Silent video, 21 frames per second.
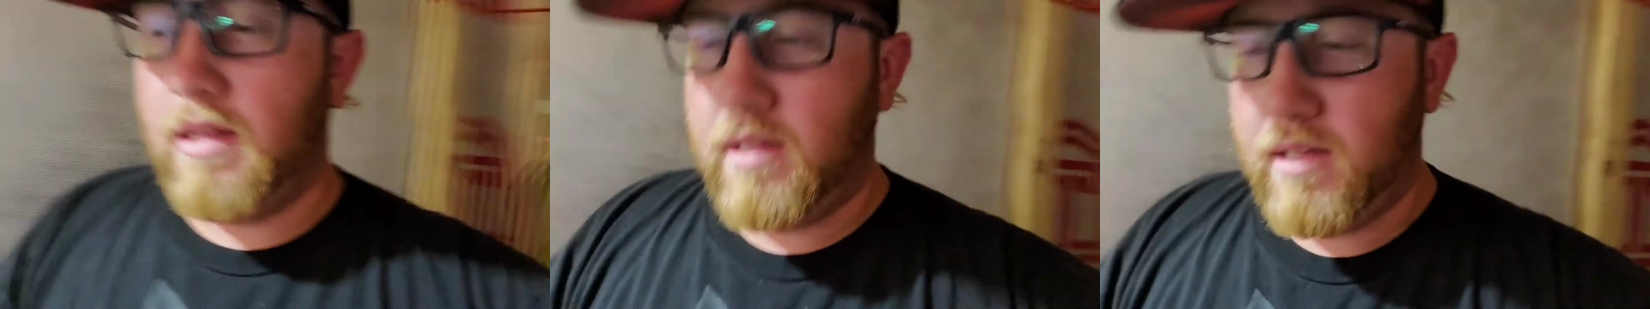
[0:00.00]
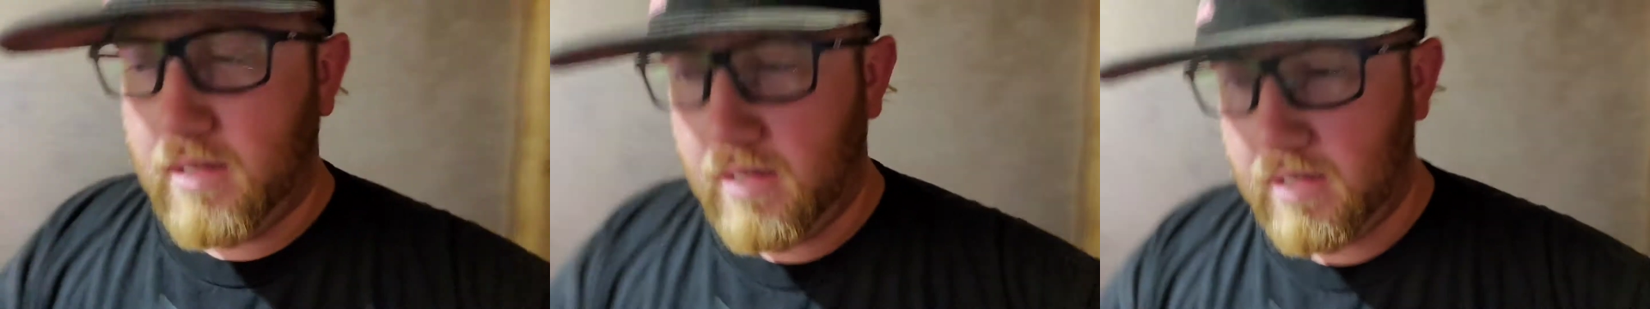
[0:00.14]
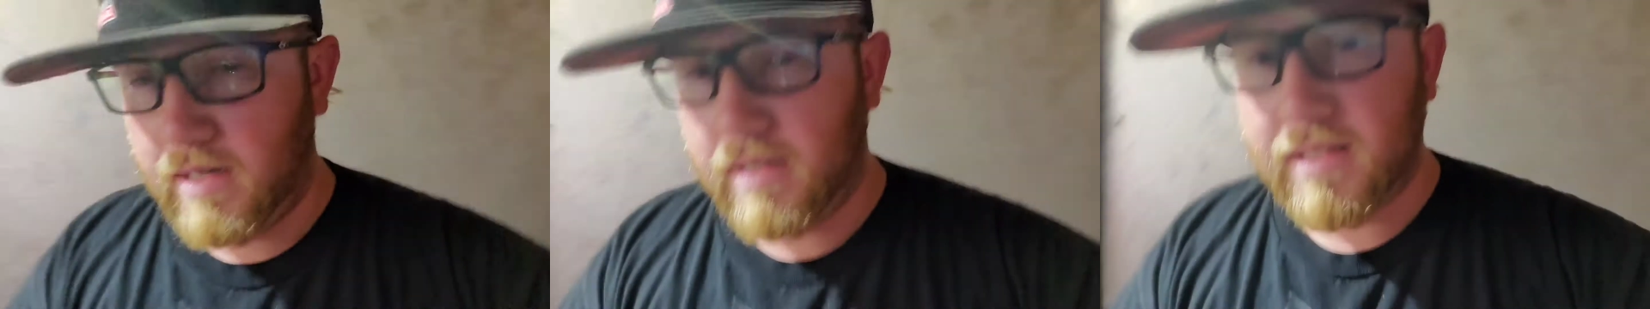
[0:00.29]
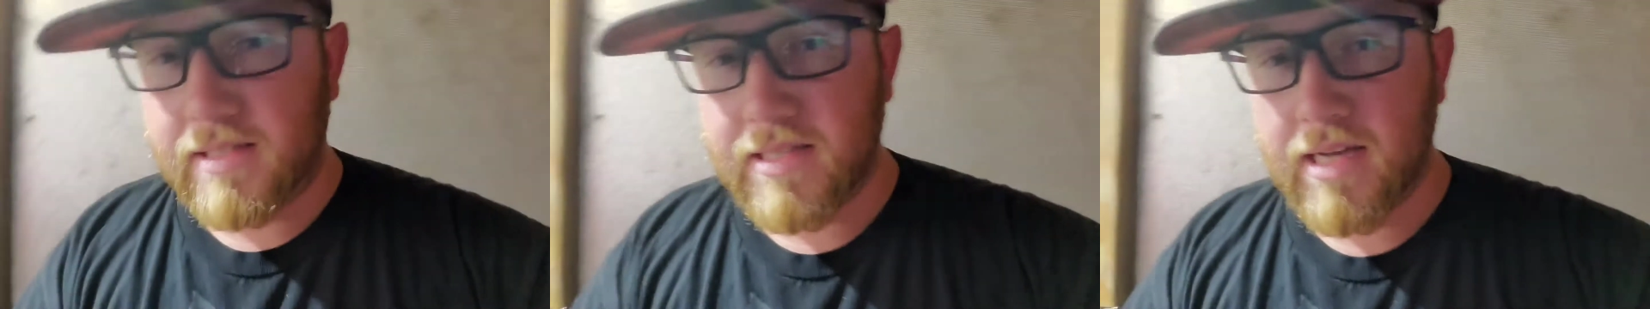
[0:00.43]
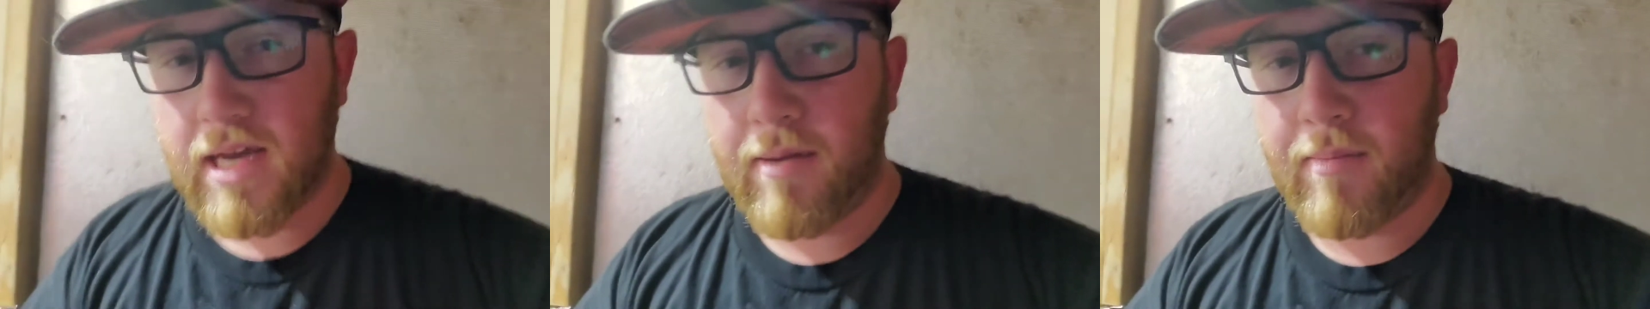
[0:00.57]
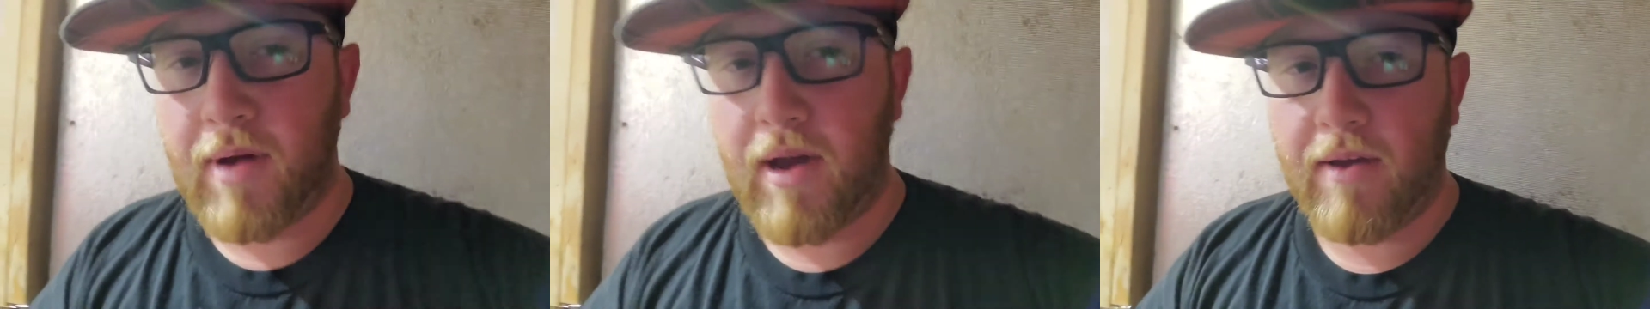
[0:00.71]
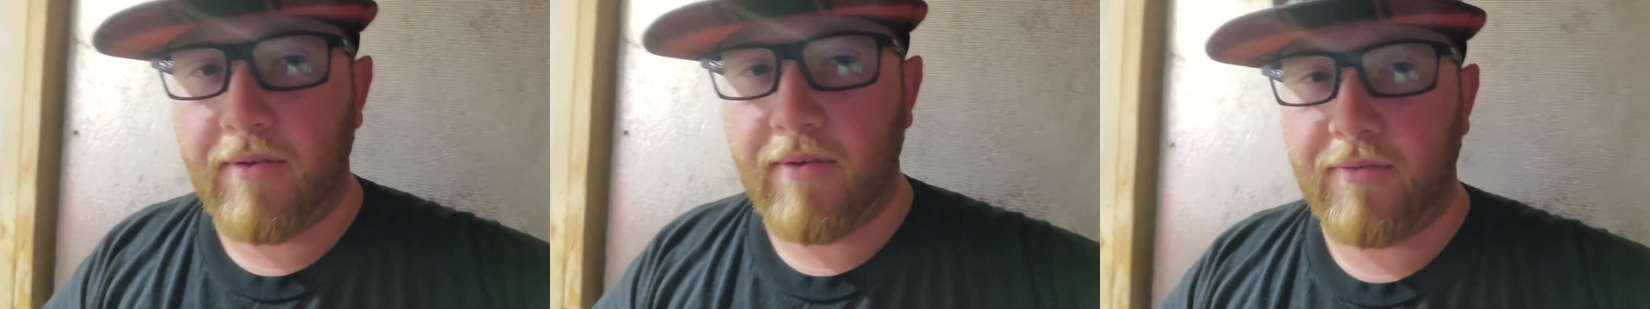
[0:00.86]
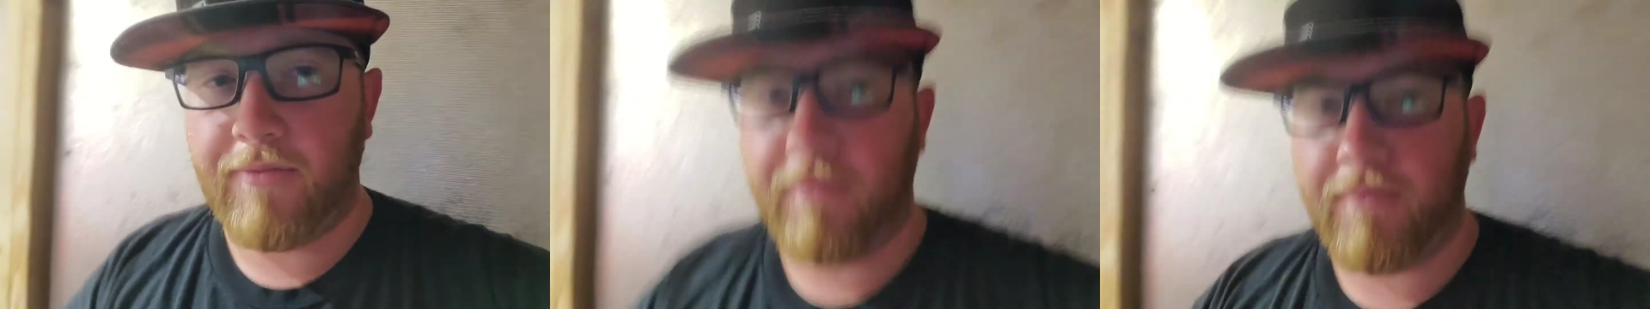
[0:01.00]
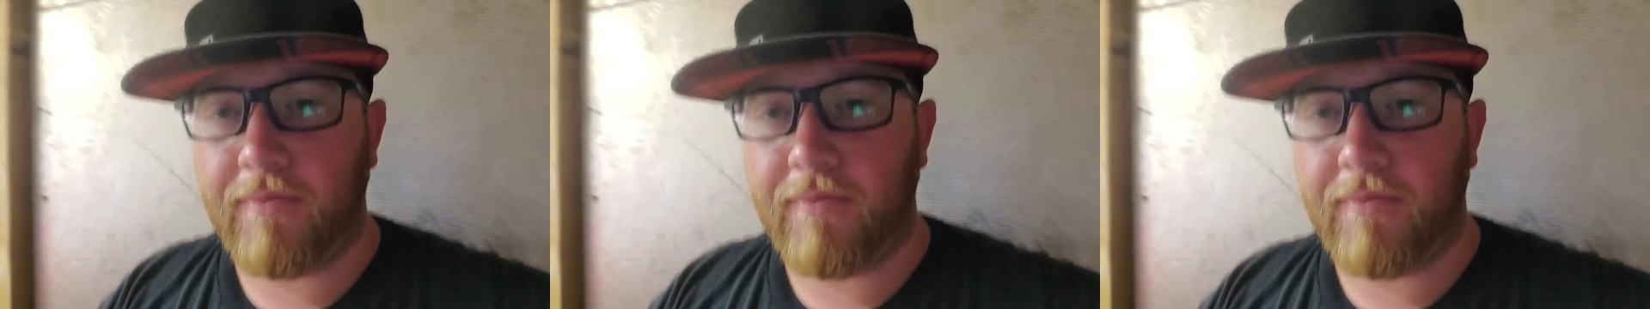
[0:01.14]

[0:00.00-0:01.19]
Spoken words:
anytime I've